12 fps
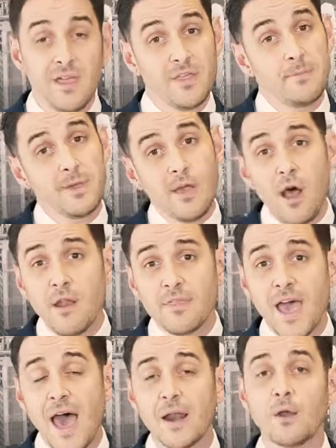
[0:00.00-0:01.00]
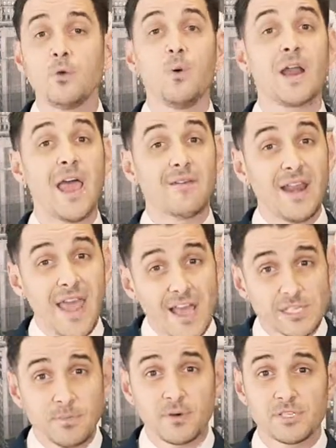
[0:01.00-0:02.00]
But beyond that, you wanna have an
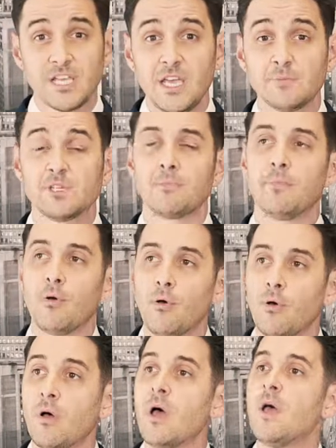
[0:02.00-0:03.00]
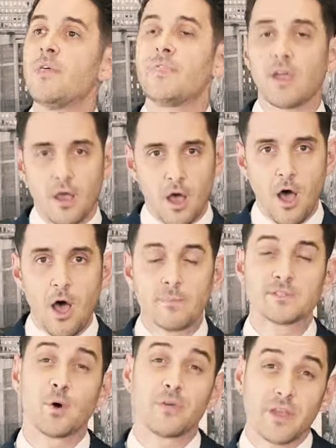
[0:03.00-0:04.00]
expert team to pull the
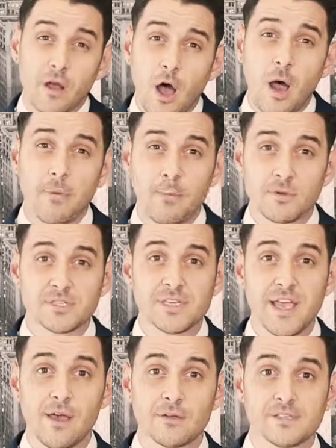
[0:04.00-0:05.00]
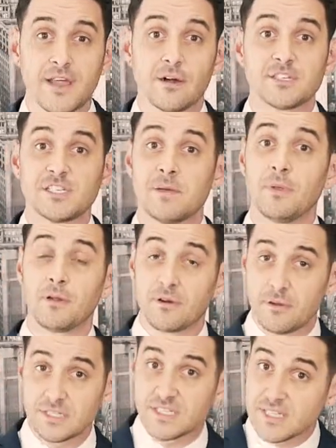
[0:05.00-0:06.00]
comps or the comparable sales that are
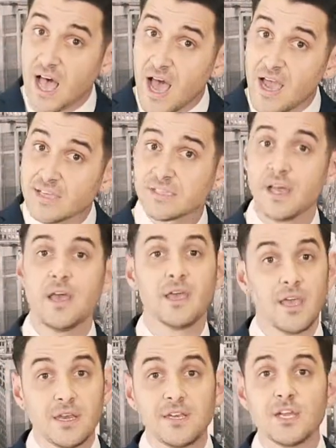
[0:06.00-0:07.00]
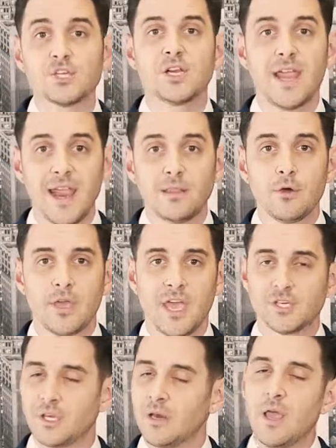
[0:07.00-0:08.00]
similar size, condition, and
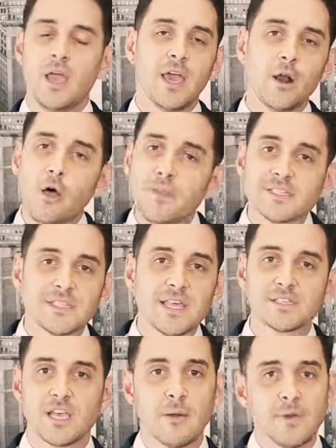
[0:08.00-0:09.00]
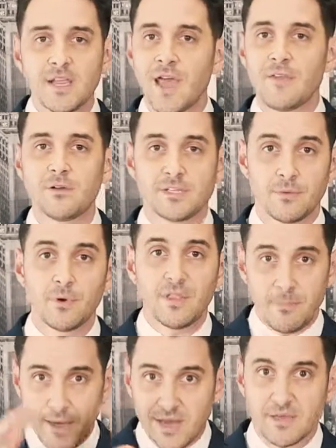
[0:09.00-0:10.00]
location. And all these things come together to
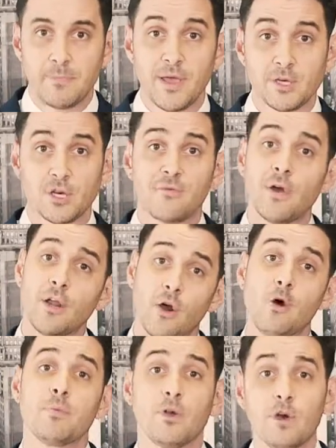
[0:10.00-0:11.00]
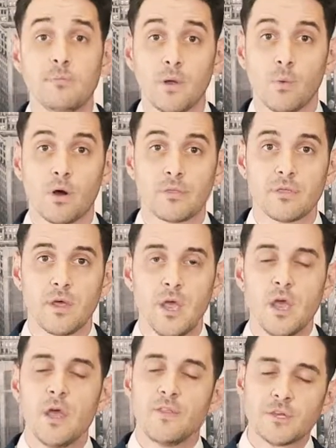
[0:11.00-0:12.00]
really paint a picture of what your home could be worth.
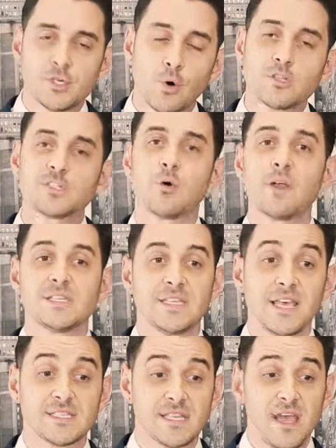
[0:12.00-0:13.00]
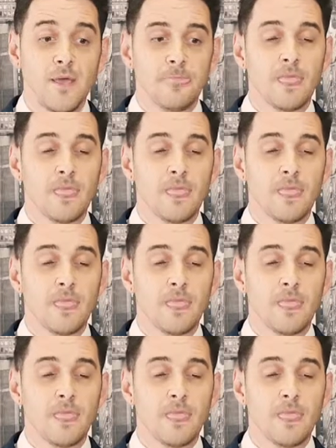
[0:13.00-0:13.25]
The short story is this,